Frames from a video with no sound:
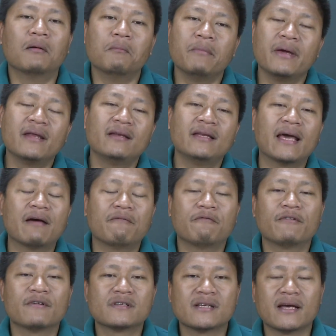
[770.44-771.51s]
mainly
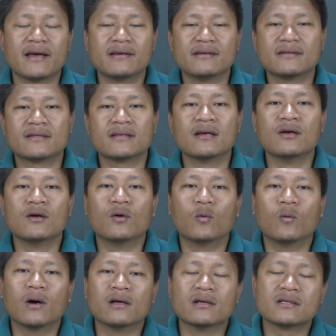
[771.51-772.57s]
emphasized
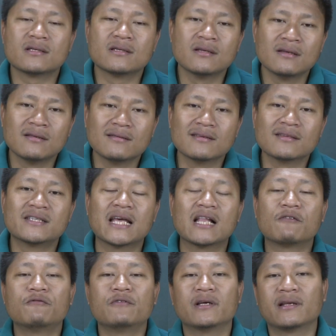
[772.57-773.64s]
was the
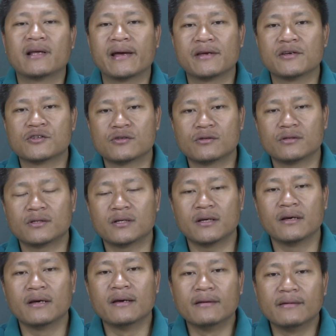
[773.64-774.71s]
self-realization.
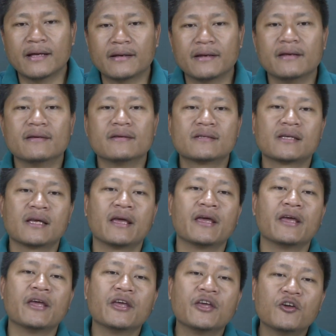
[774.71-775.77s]
That is,
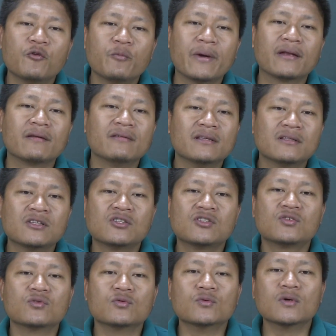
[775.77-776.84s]
human needs
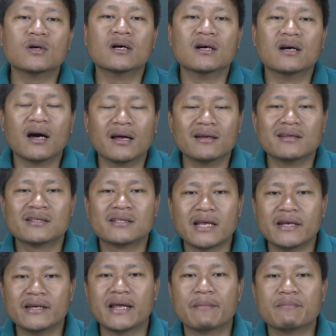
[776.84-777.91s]
to
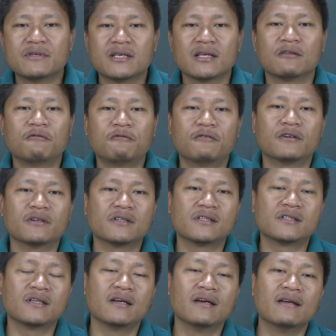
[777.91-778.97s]
understand themselves
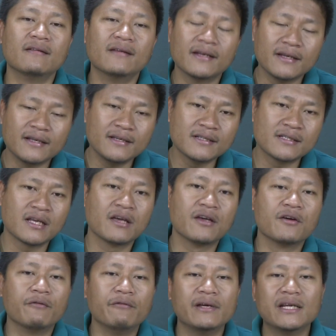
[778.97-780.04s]
first. That is,
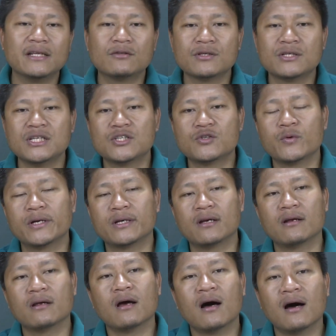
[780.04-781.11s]
we need to situate
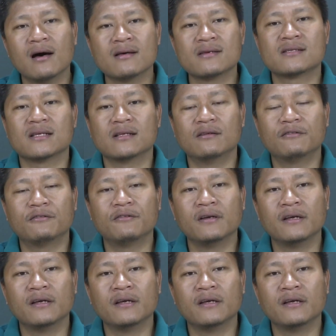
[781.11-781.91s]
ourselves